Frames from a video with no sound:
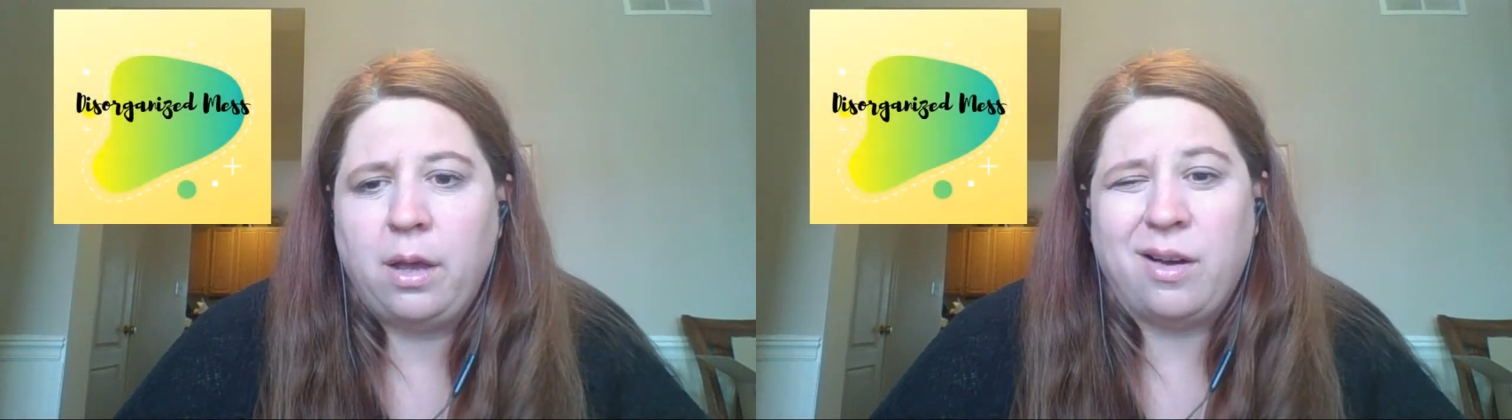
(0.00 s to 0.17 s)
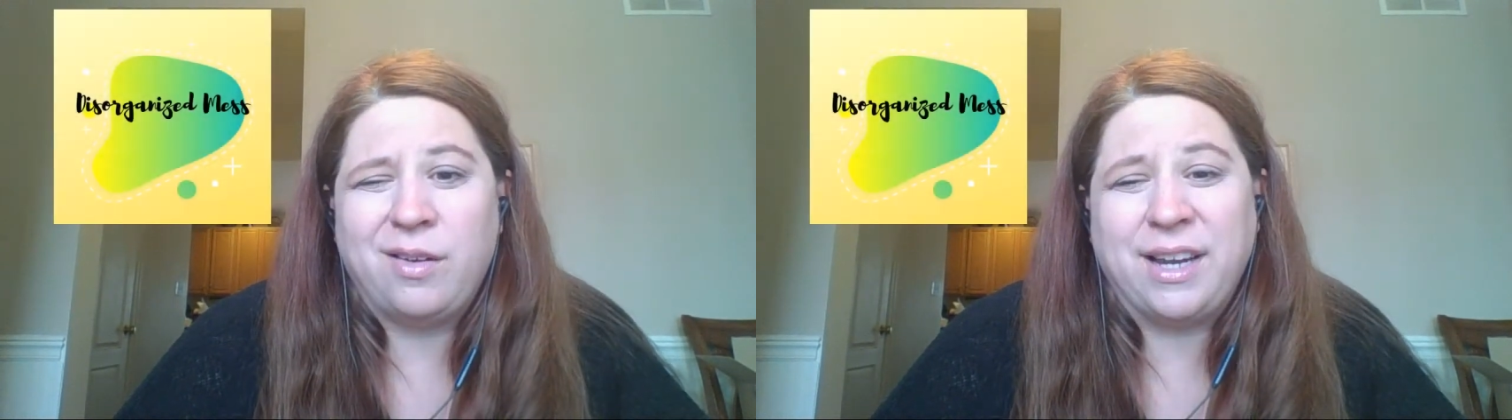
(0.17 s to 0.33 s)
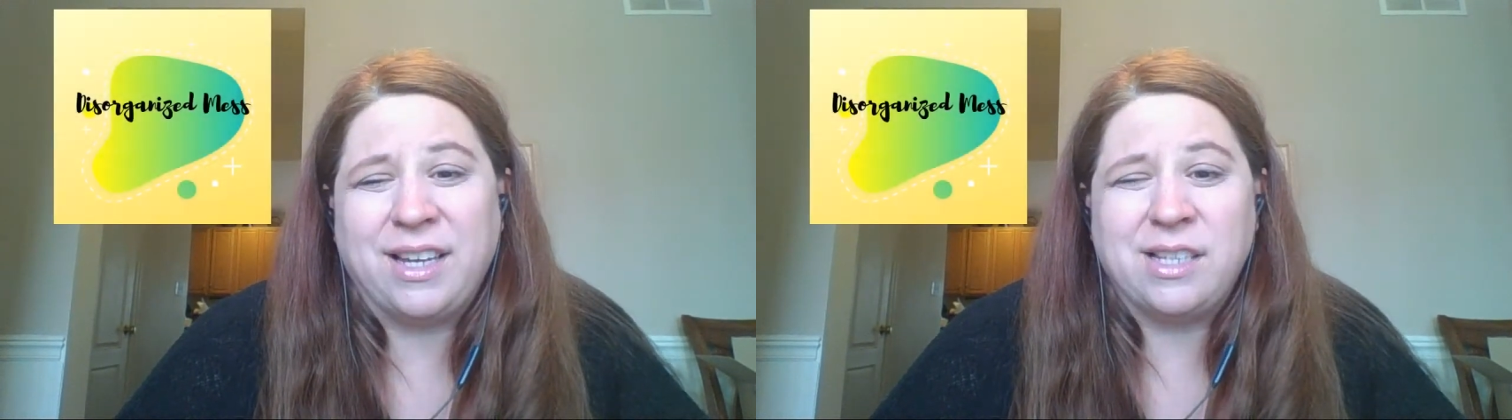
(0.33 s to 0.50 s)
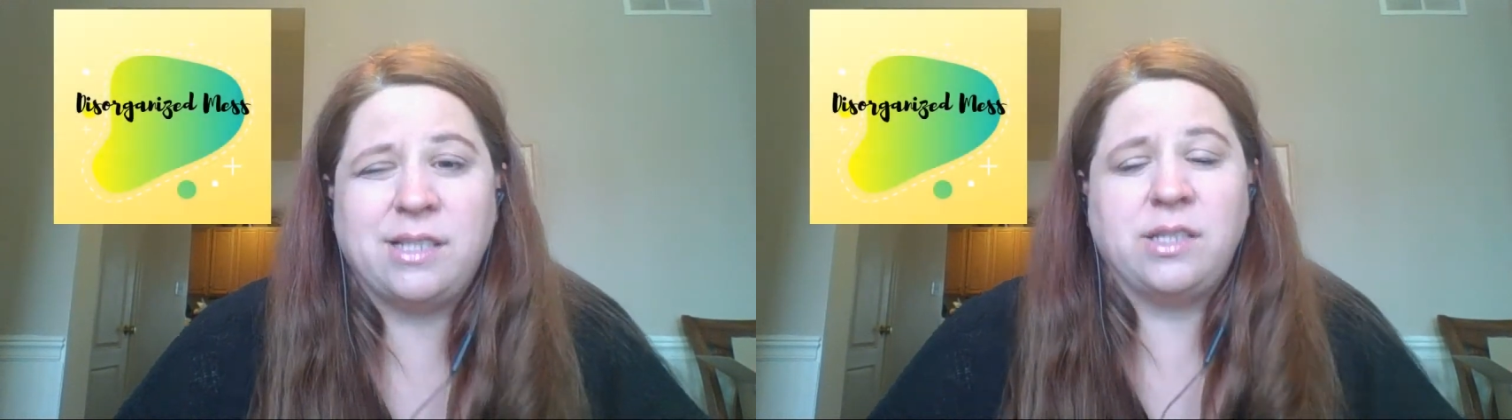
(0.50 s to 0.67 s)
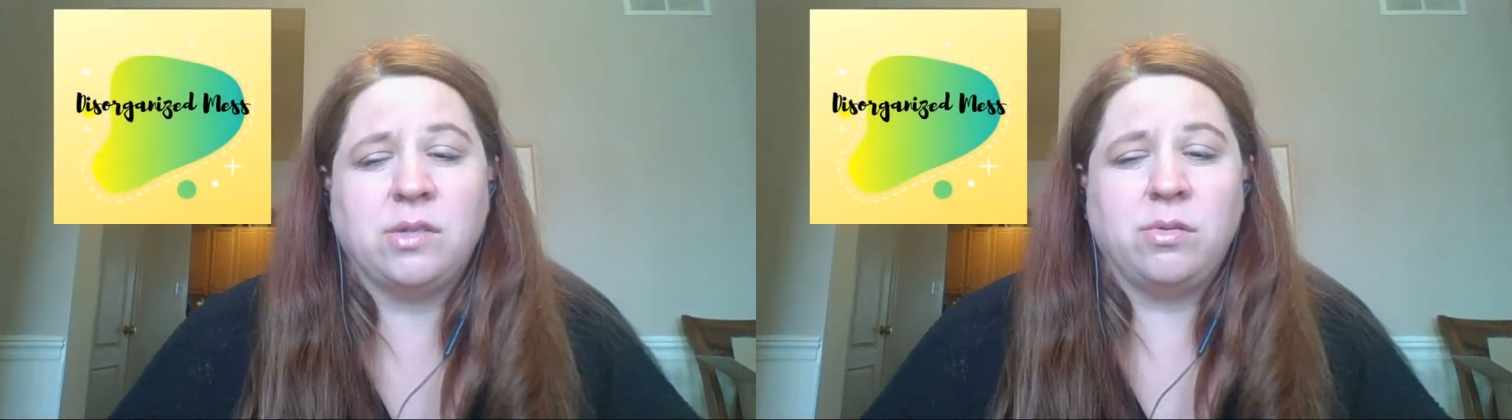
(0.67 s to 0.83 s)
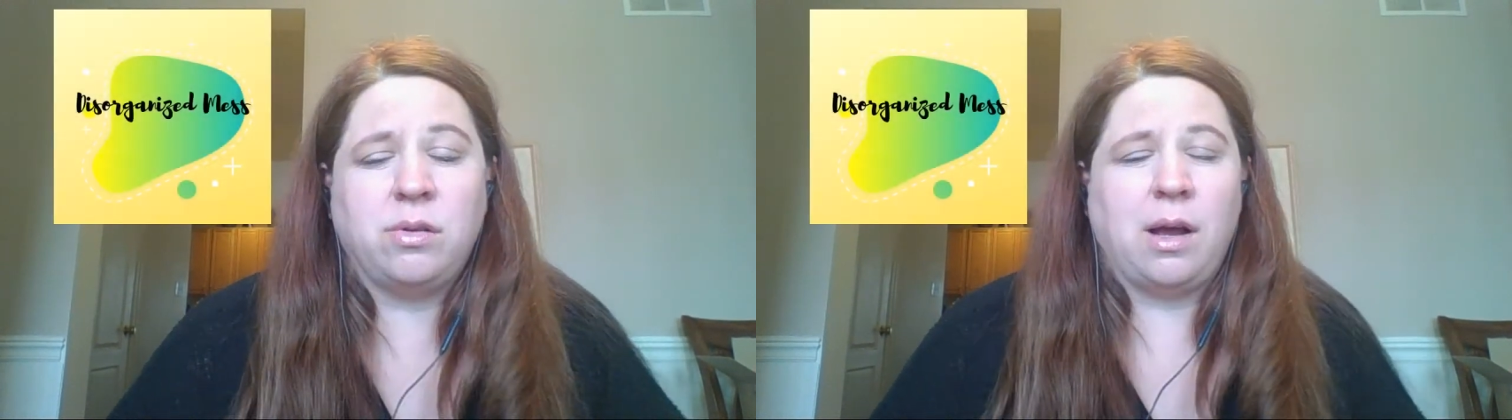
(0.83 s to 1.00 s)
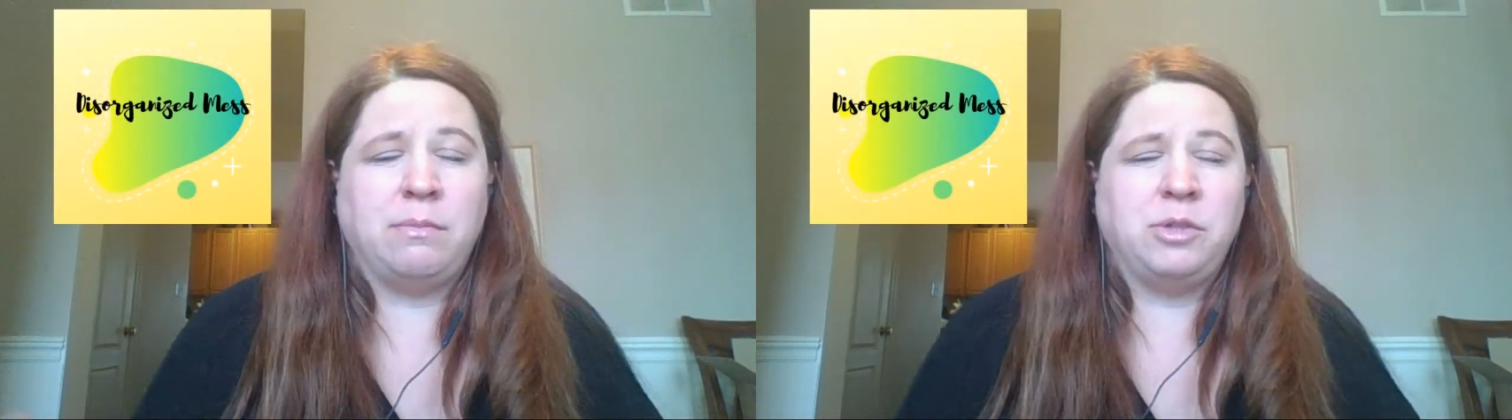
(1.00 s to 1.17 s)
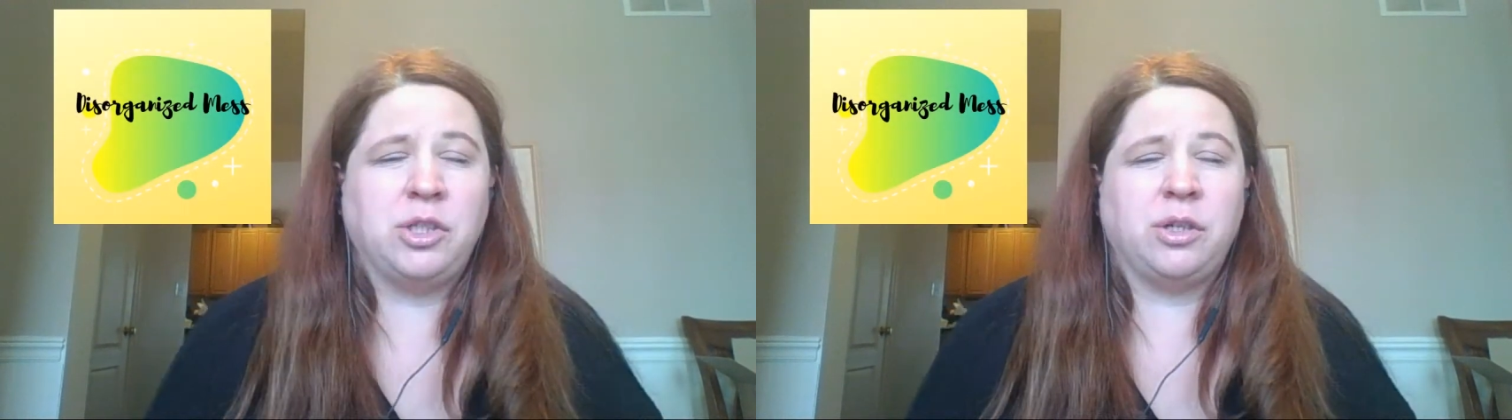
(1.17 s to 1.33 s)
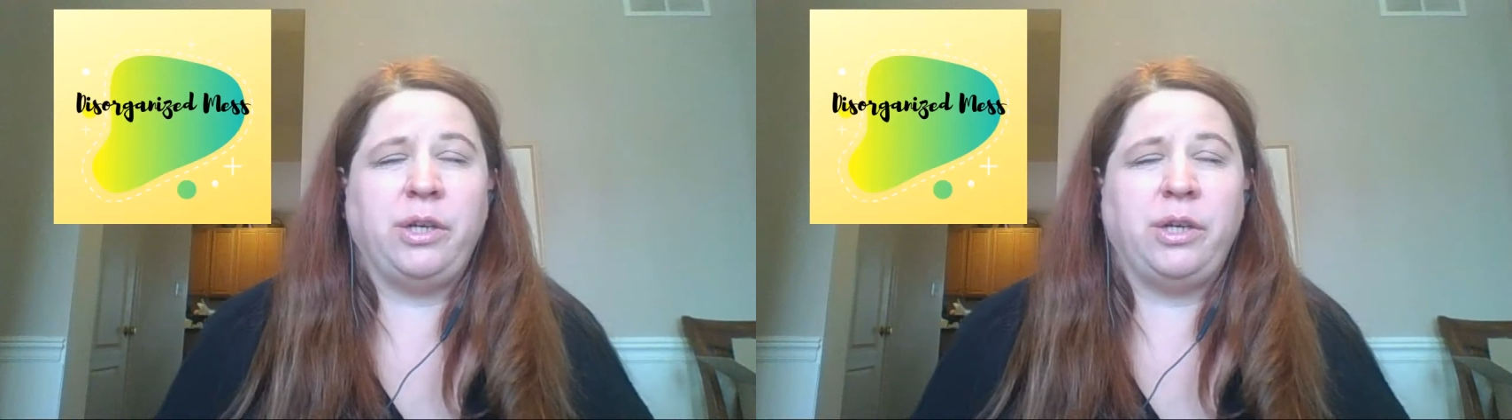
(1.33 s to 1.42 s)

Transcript: Right, because at school, I'm sure